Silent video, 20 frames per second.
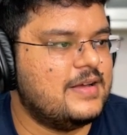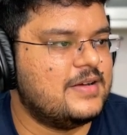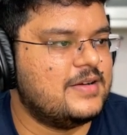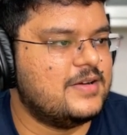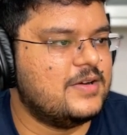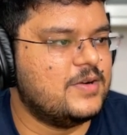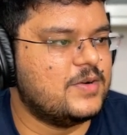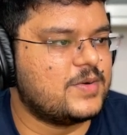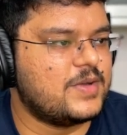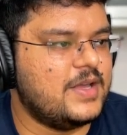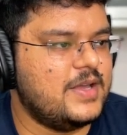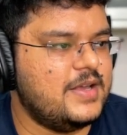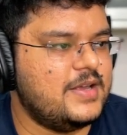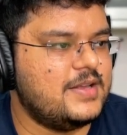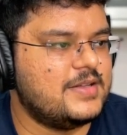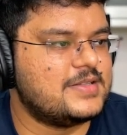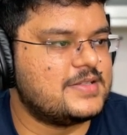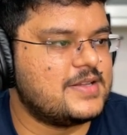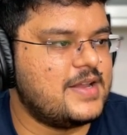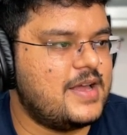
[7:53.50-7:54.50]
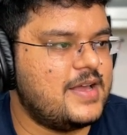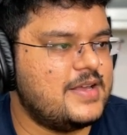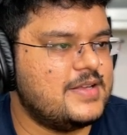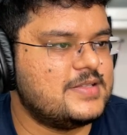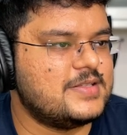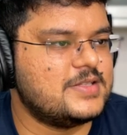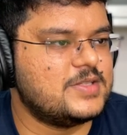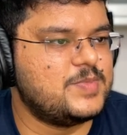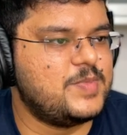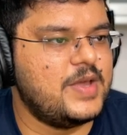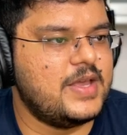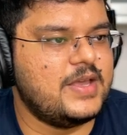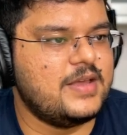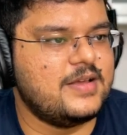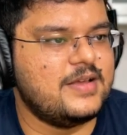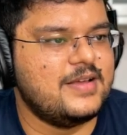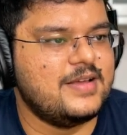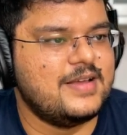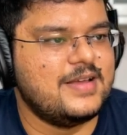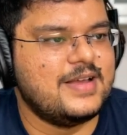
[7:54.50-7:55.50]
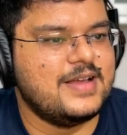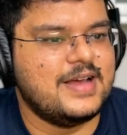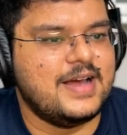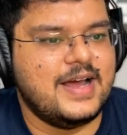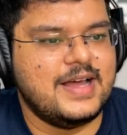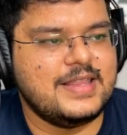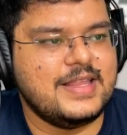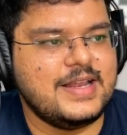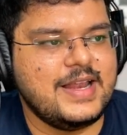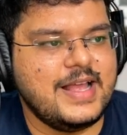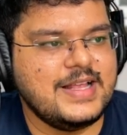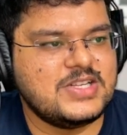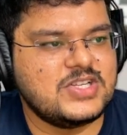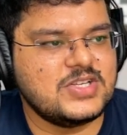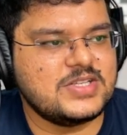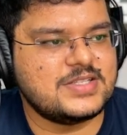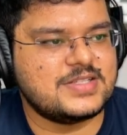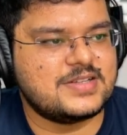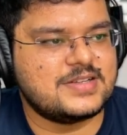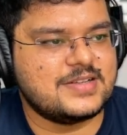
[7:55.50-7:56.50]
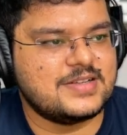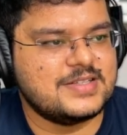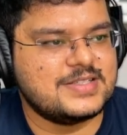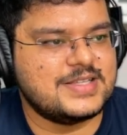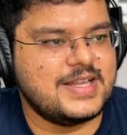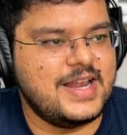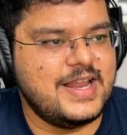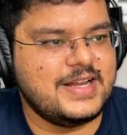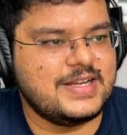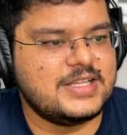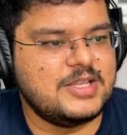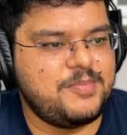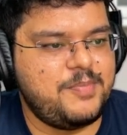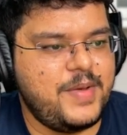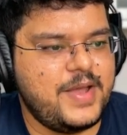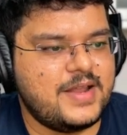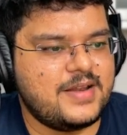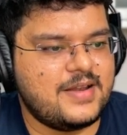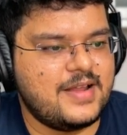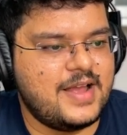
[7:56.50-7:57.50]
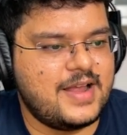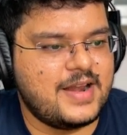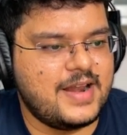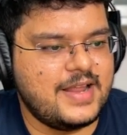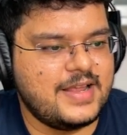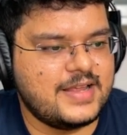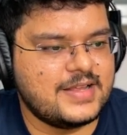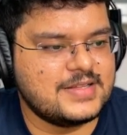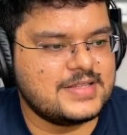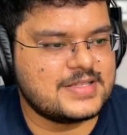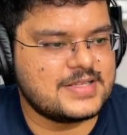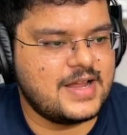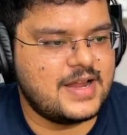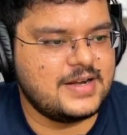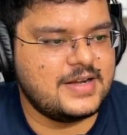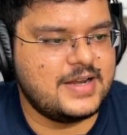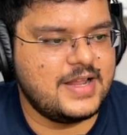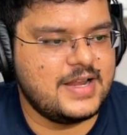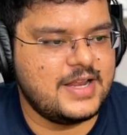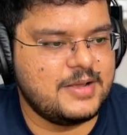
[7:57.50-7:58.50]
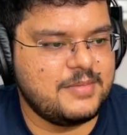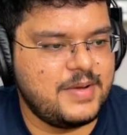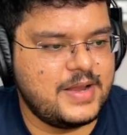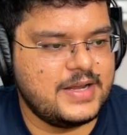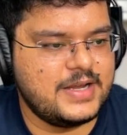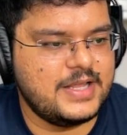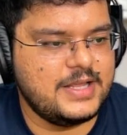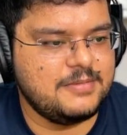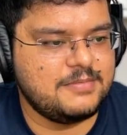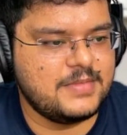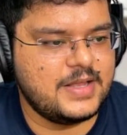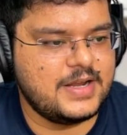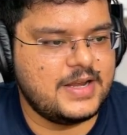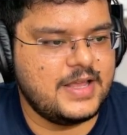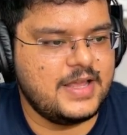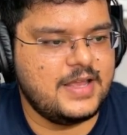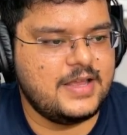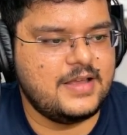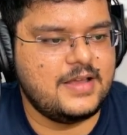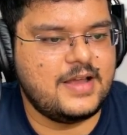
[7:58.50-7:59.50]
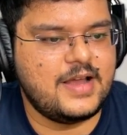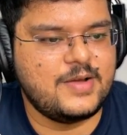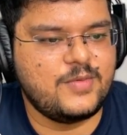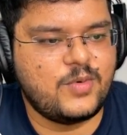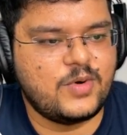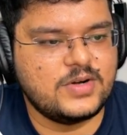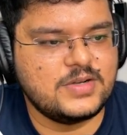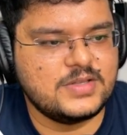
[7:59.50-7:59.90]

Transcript: Okay, it's nice, it's big. And then I just select the pen and I can start telling my team that, hey, I want